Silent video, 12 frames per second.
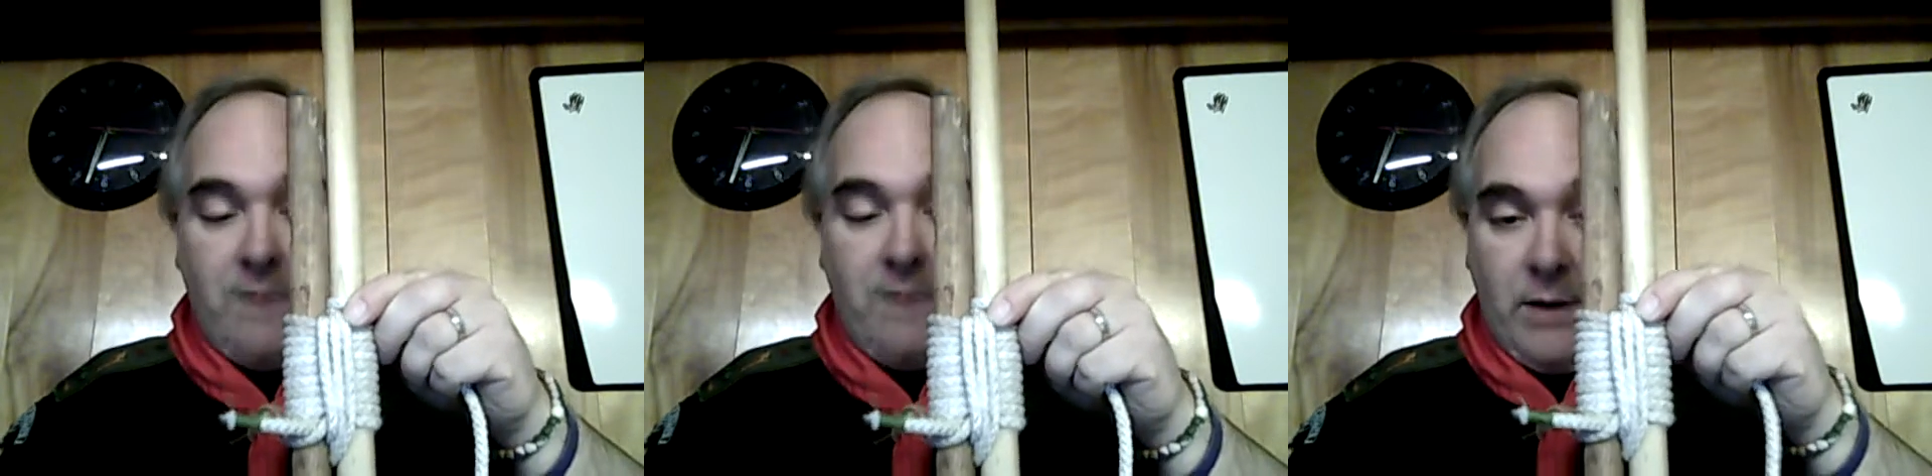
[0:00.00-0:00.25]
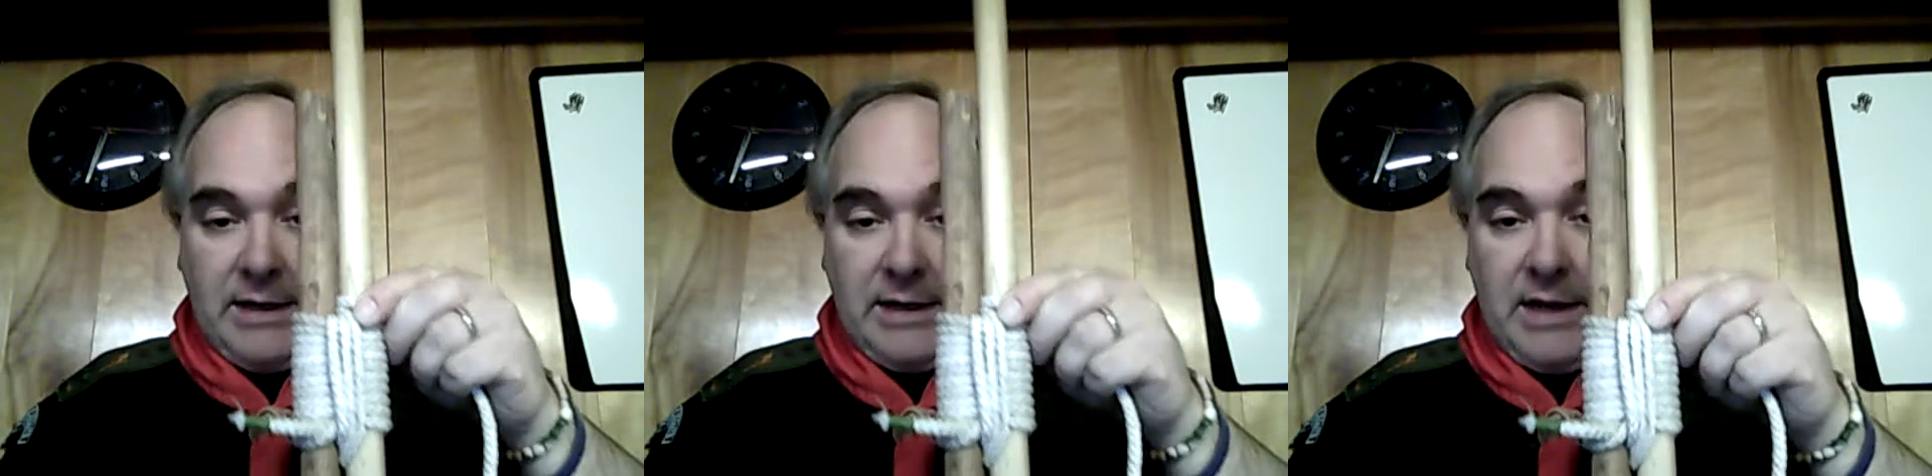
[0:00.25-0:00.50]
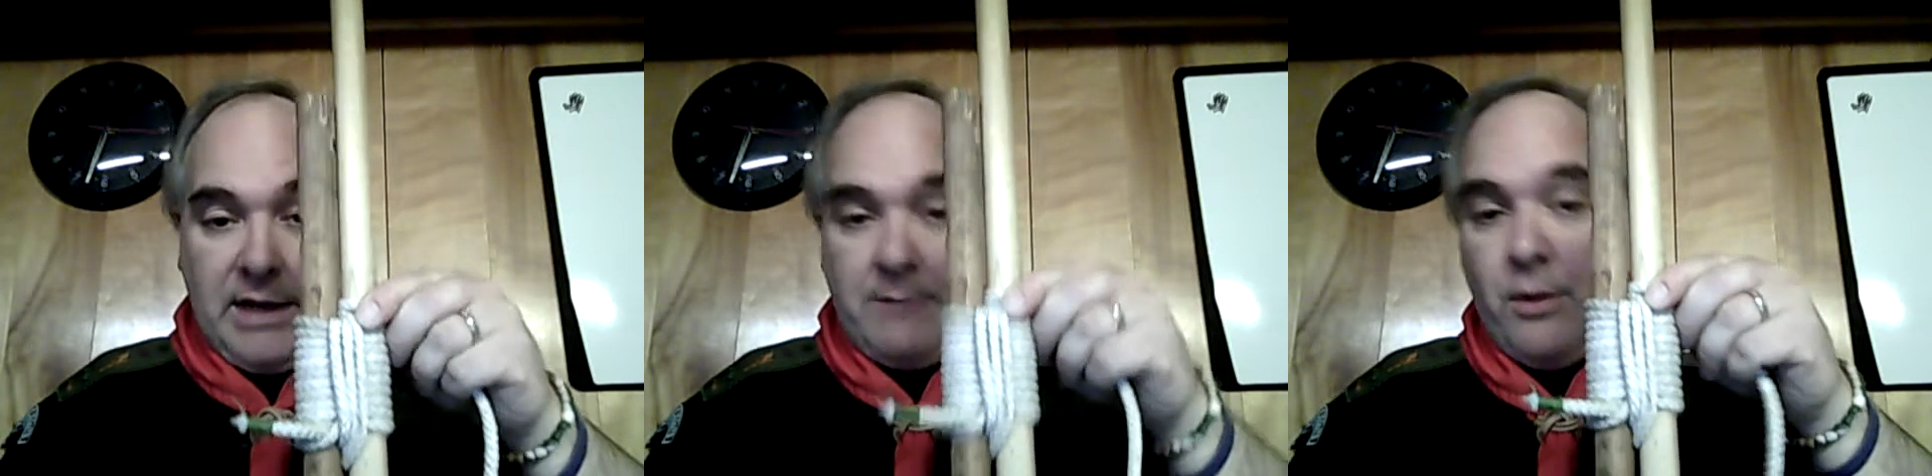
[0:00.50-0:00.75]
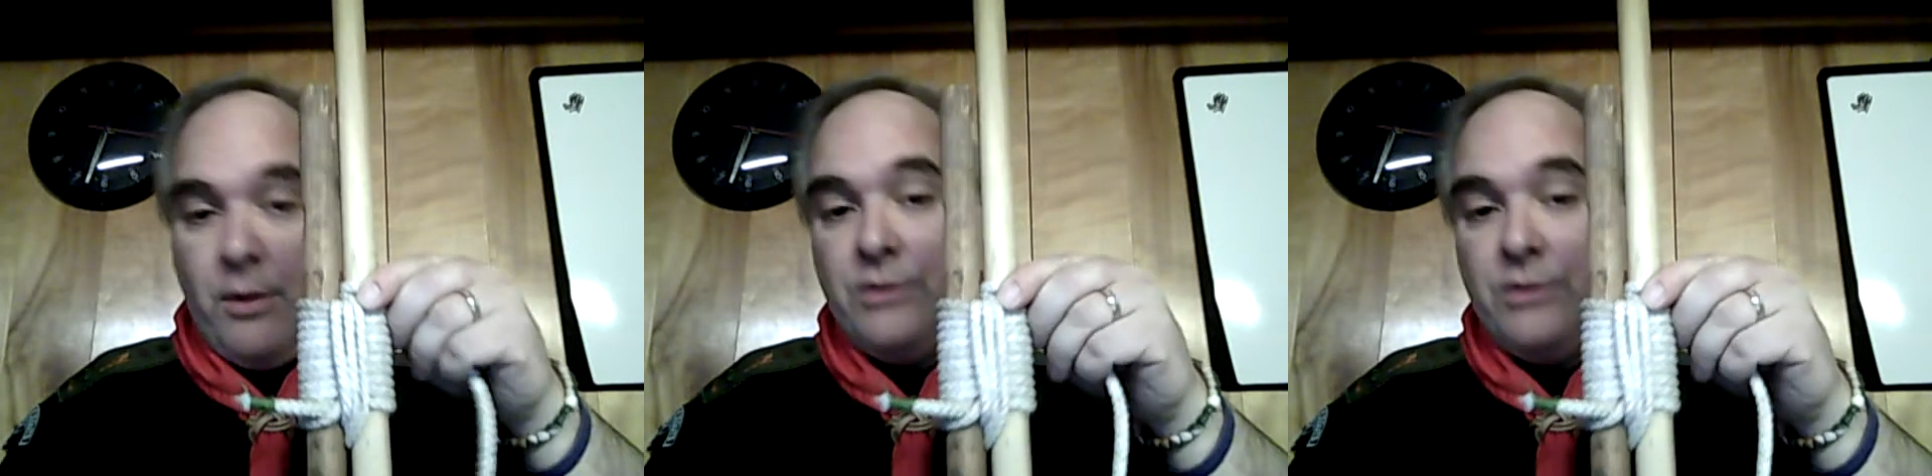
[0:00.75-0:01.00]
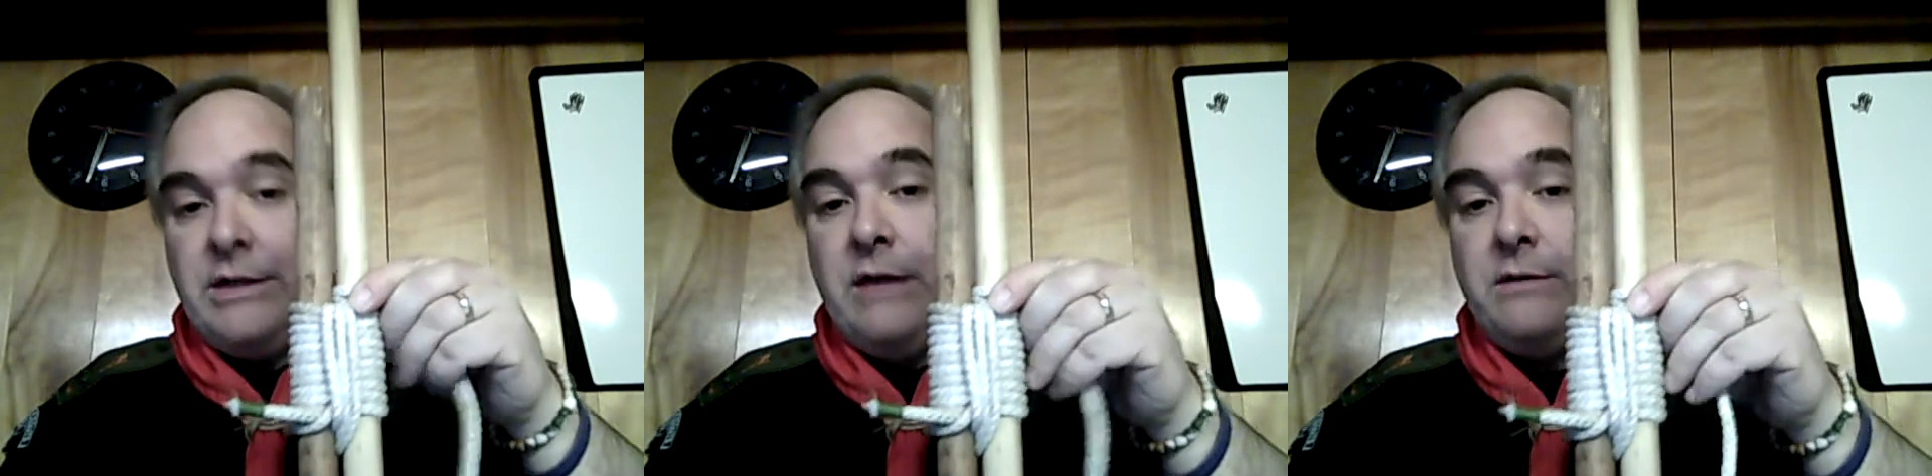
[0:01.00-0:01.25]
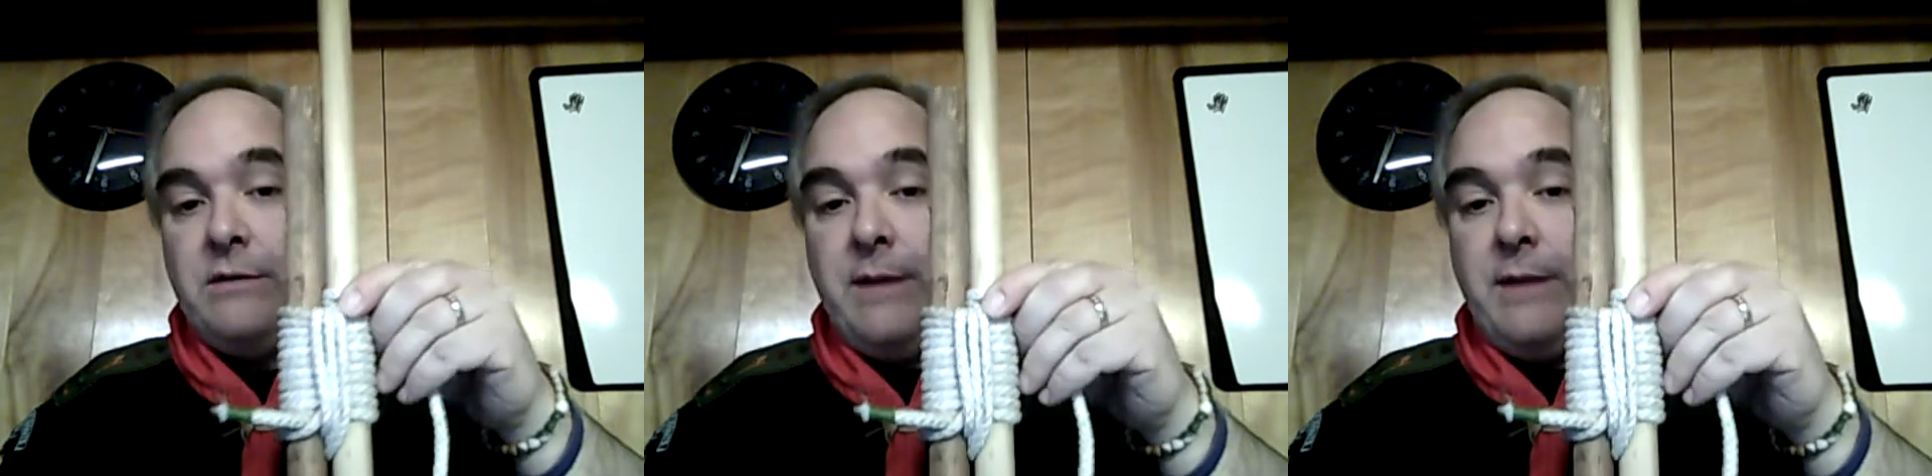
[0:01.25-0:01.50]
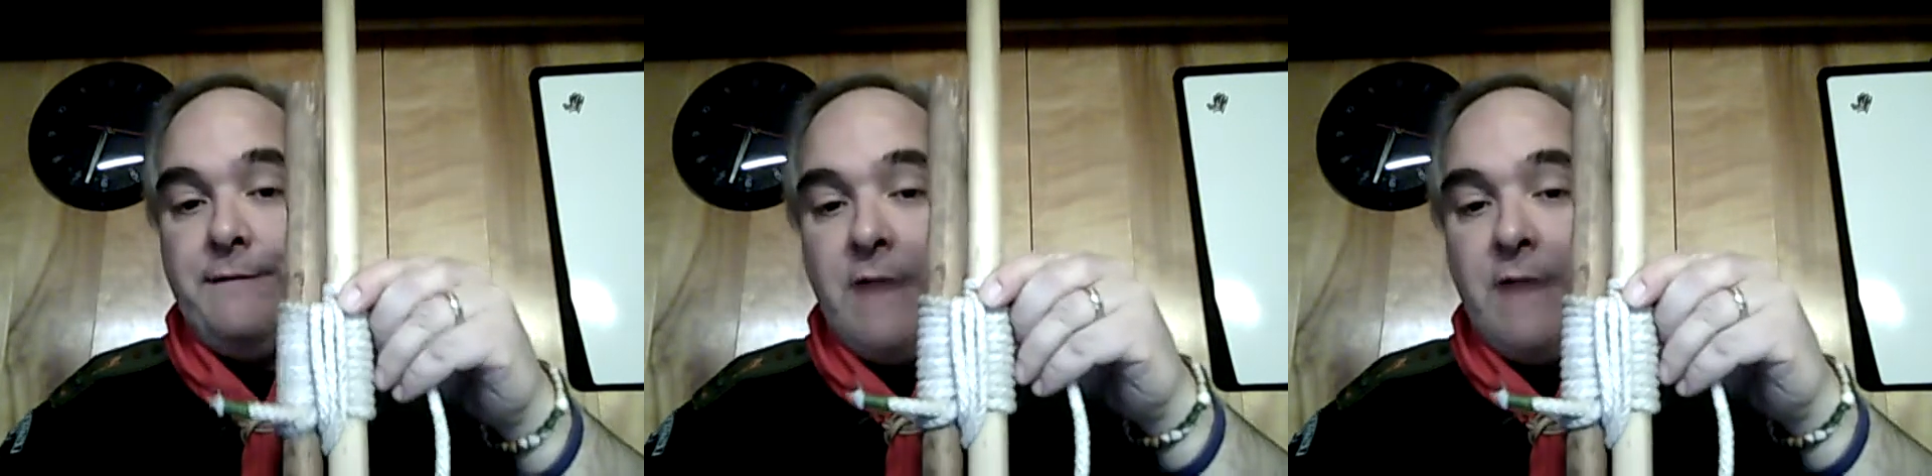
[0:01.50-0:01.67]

I want to connect poles together to make a